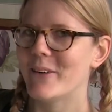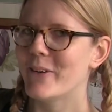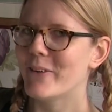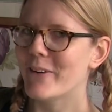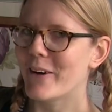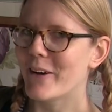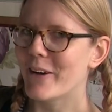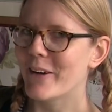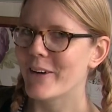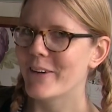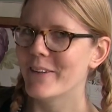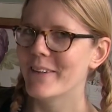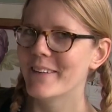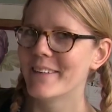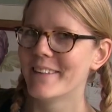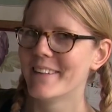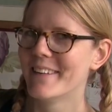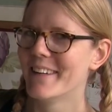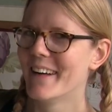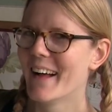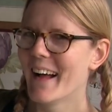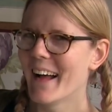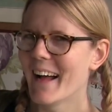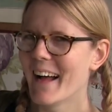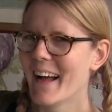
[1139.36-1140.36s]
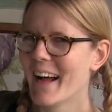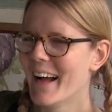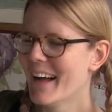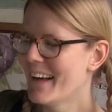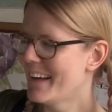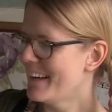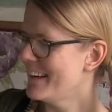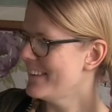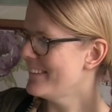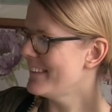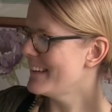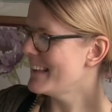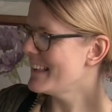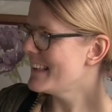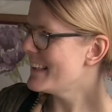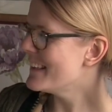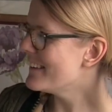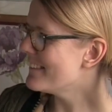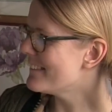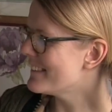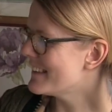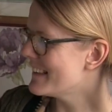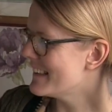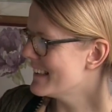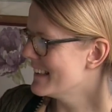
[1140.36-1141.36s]
to grow. I really
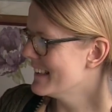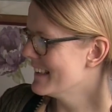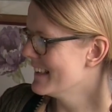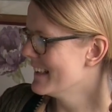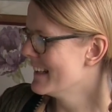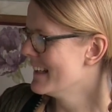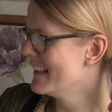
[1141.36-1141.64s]
love it.